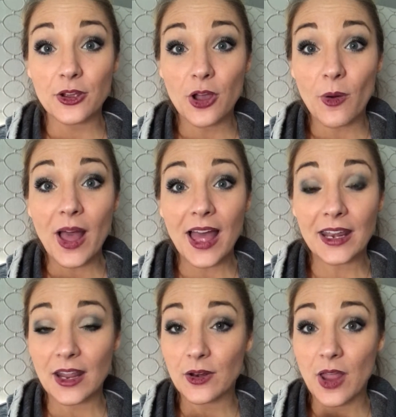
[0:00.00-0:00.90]
go
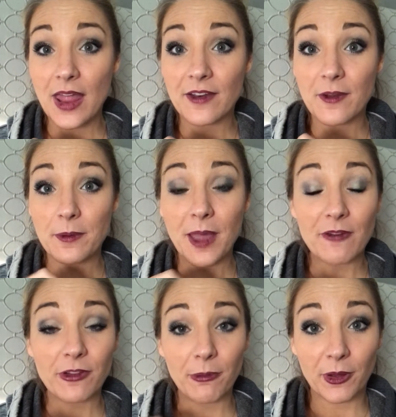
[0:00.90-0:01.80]
ahead and
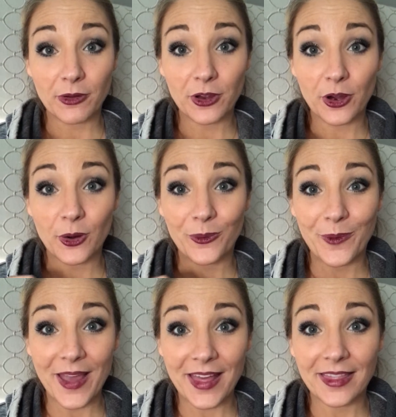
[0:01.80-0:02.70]
get familiar
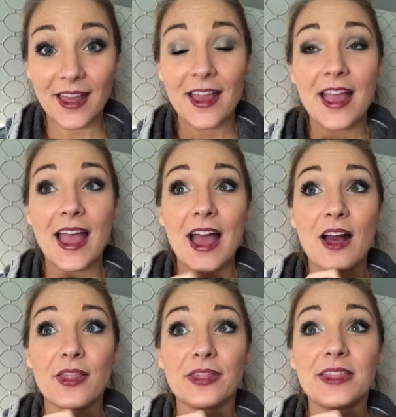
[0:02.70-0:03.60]
with
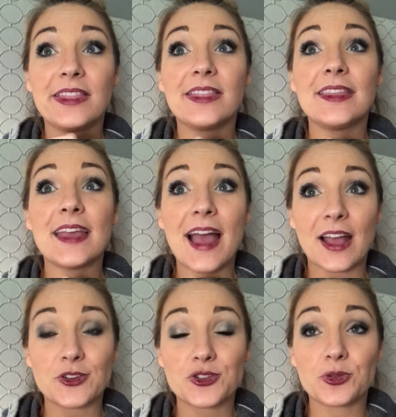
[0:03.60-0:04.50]
the
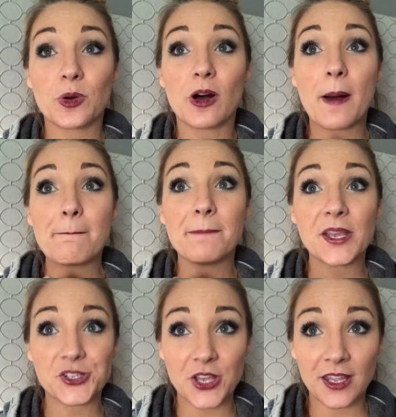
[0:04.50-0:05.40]
actual
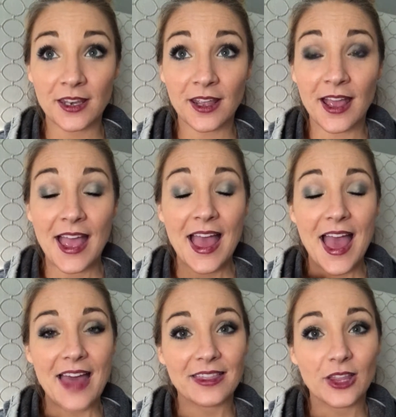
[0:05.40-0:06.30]
mission
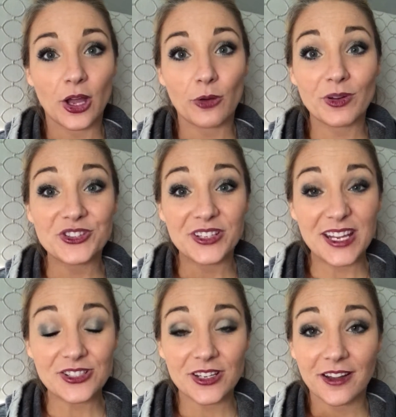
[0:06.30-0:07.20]
and the
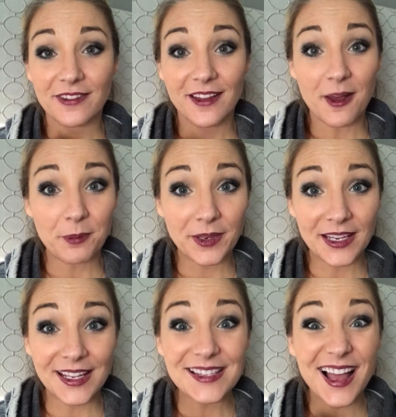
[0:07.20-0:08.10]
origination of the
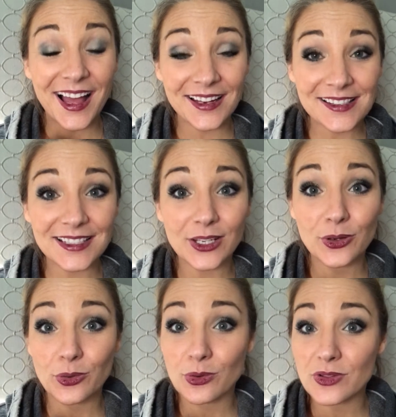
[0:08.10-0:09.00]
company. It's honestly a
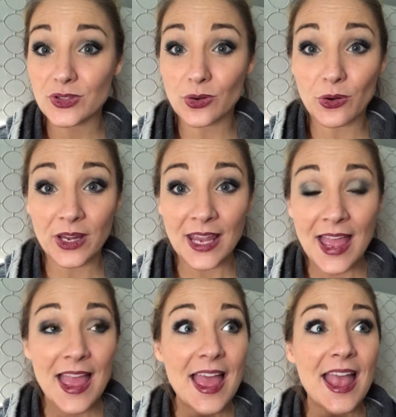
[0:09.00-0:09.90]
cool story,
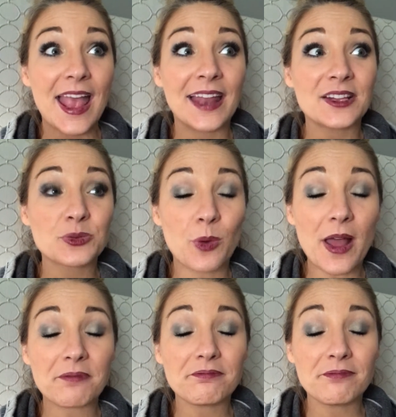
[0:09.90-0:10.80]
and it's
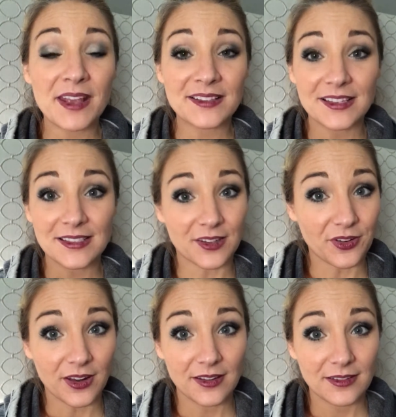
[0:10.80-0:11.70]
what makes us
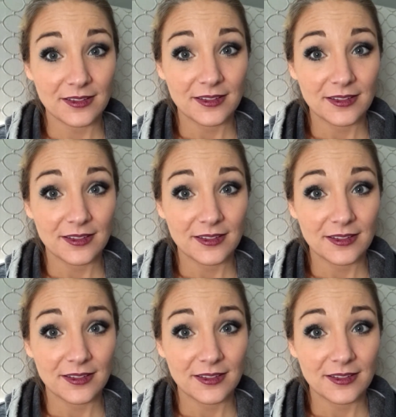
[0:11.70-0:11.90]
different.